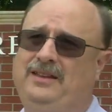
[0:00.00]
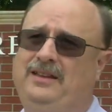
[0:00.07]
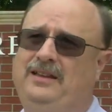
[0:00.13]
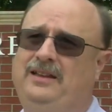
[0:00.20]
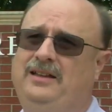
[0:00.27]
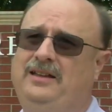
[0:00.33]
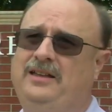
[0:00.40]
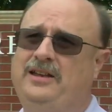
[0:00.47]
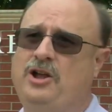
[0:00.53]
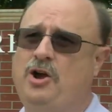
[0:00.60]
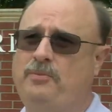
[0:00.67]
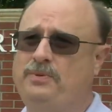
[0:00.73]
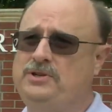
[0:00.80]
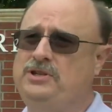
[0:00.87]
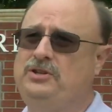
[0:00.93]
uh, an
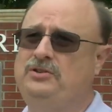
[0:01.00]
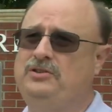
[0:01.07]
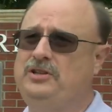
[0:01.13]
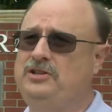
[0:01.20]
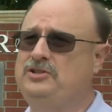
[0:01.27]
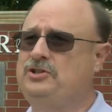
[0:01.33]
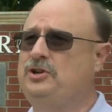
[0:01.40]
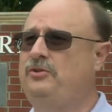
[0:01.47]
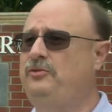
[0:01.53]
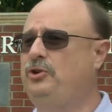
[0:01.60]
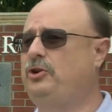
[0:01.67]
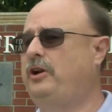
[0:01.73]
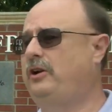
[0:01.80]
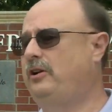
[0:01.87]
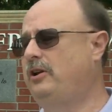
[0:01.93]
opportunity to serve your
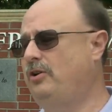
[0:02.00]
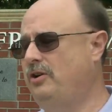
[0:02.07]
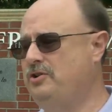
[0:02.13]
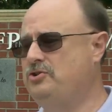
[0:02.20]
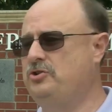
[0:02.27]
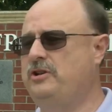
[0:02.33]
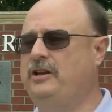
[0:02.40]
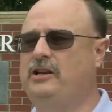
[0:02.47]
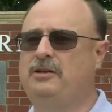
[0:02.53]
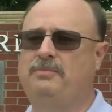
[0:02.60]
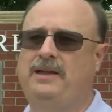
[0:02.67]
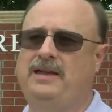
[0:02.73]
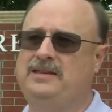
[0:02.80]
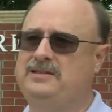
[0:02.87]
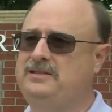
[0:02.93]
country in a
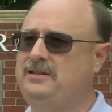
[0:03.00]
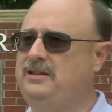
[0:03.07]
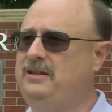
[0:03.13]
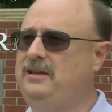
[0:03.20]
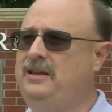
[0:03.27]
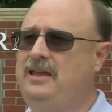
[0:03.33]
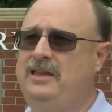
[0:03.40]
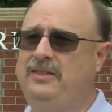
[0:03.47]
capacity